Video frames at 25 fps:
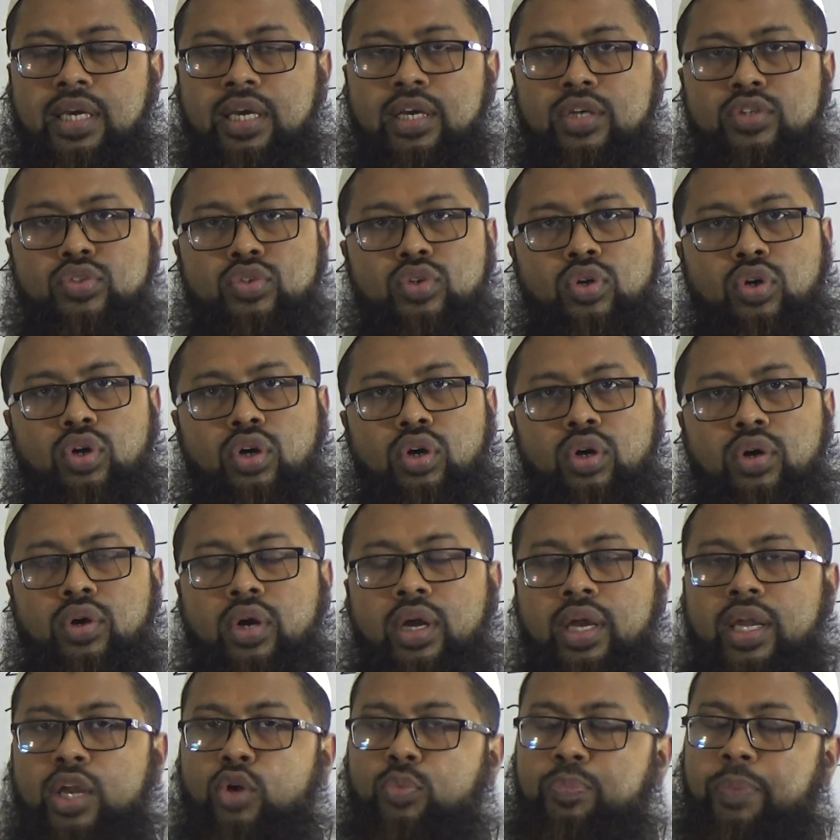So
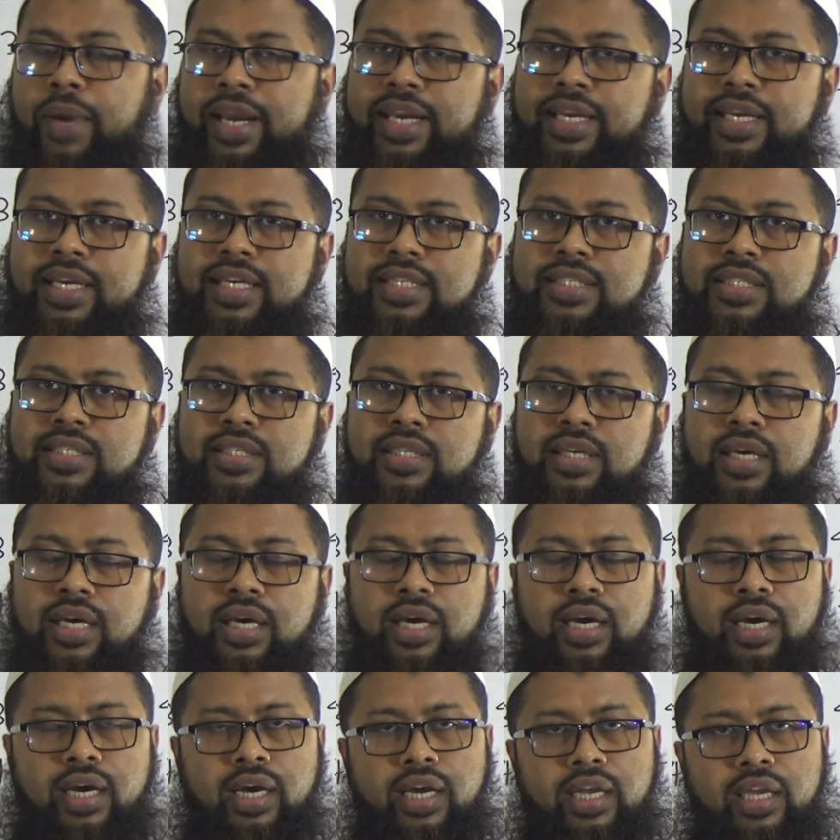you practice
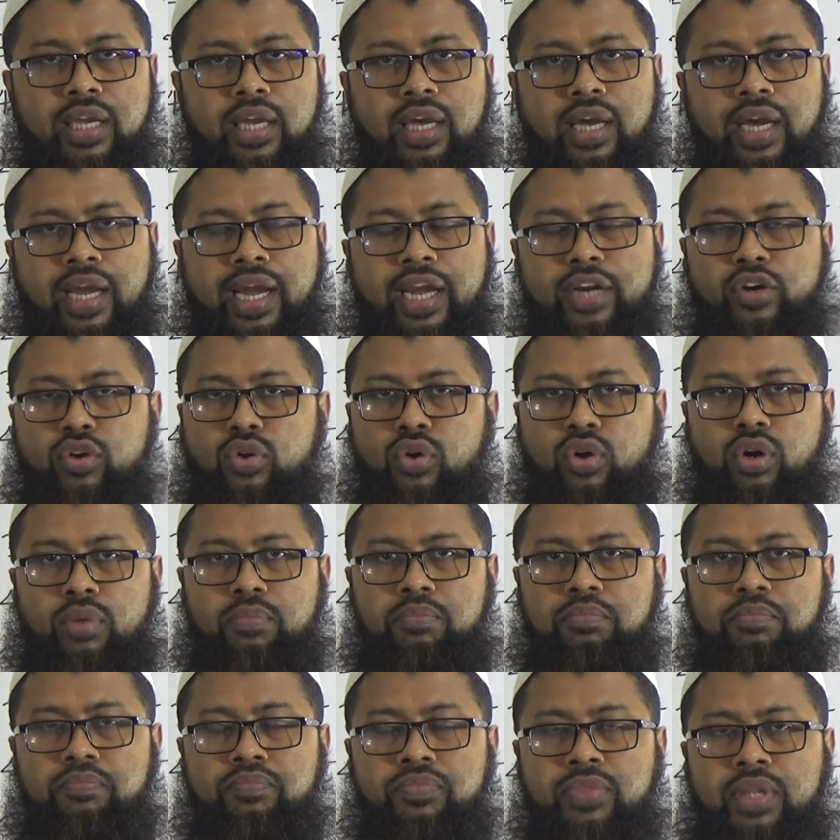at
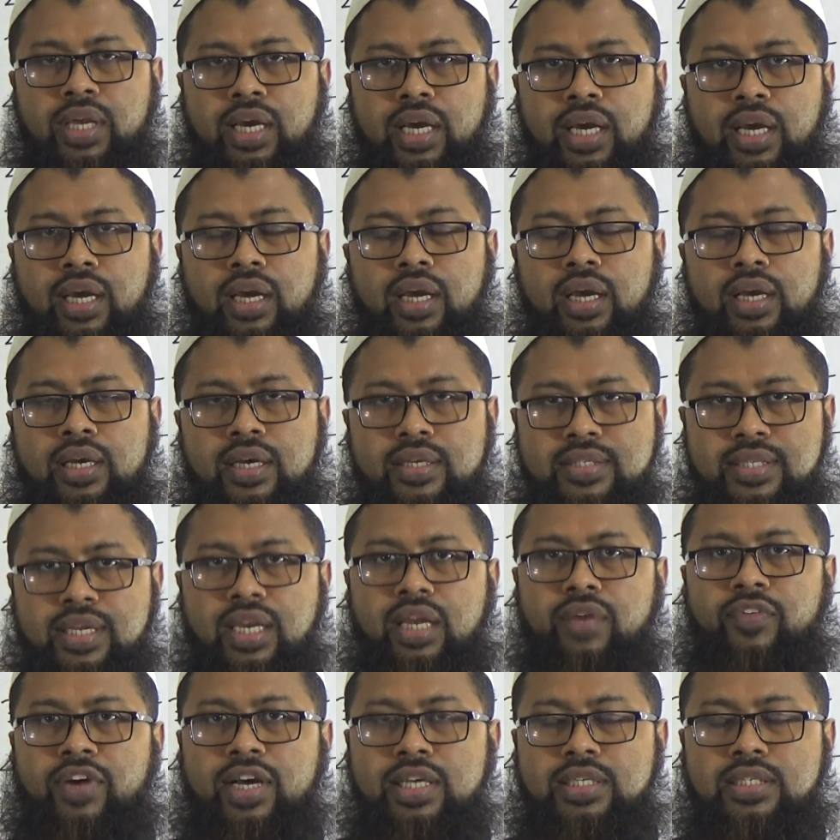home the
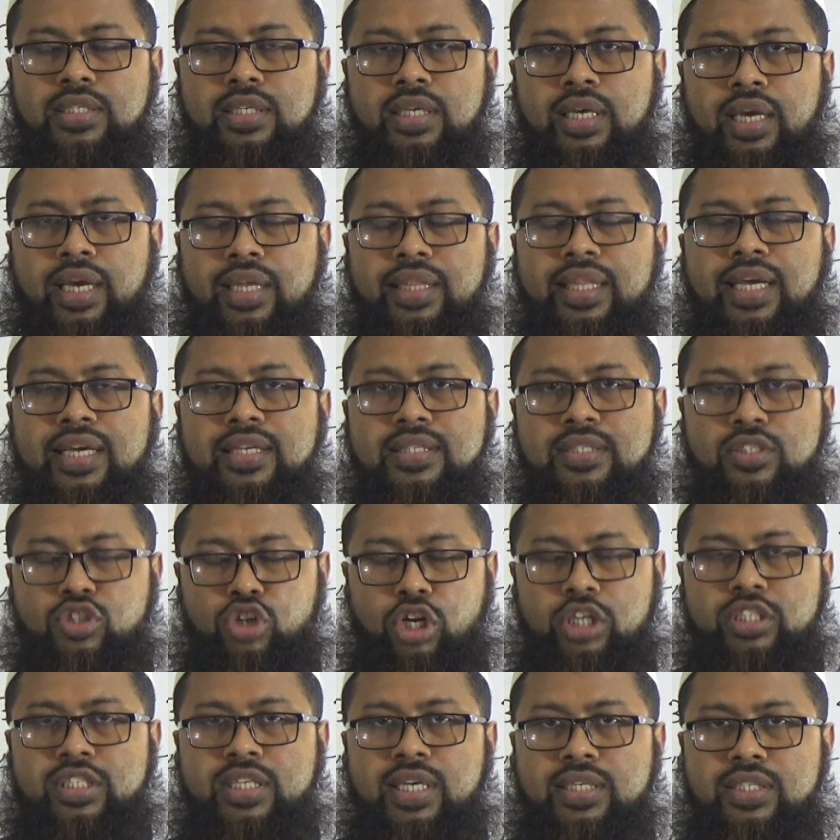syllabus, the
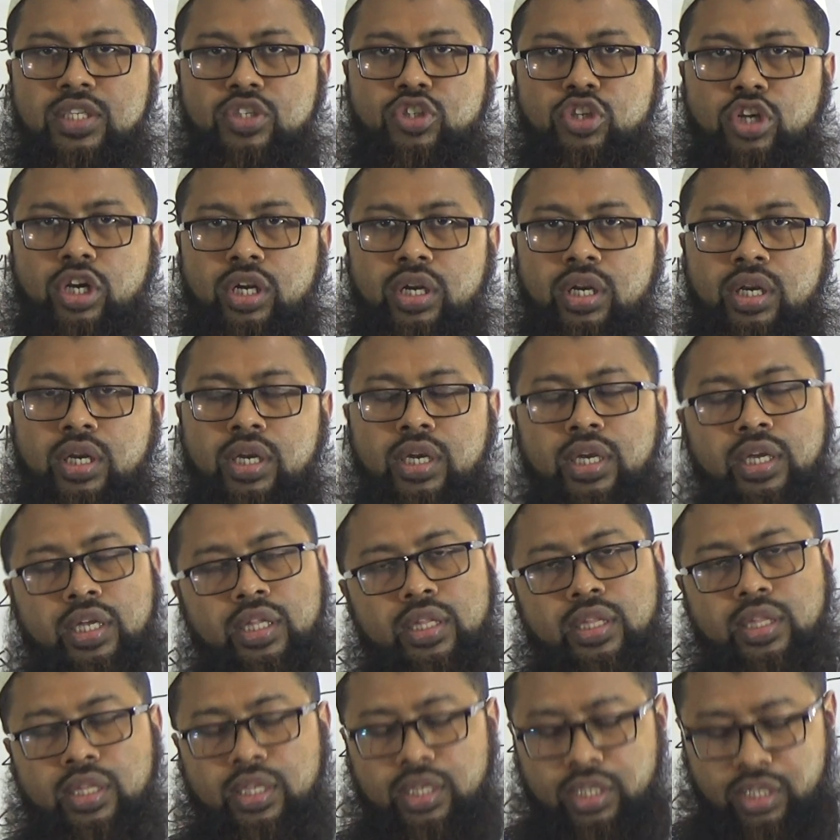short suggestion,
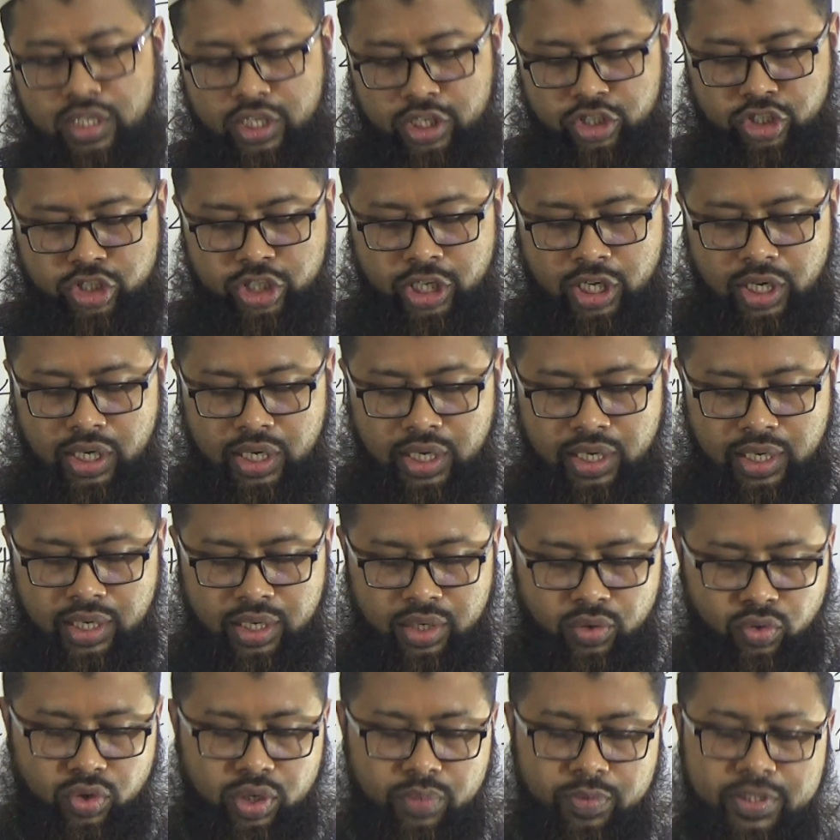inshallah
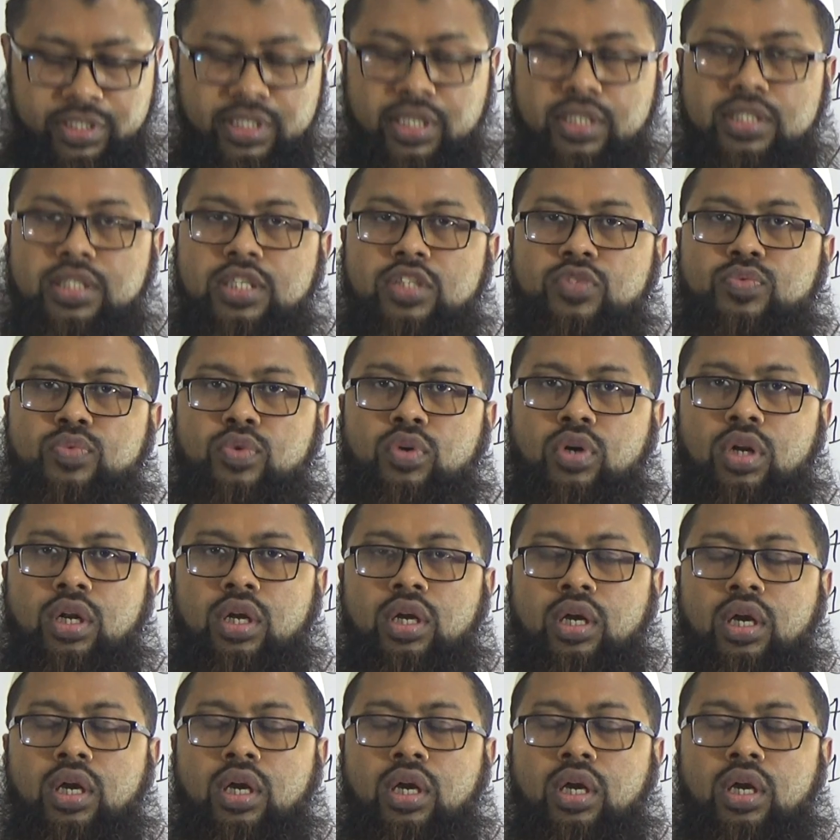you will be successful.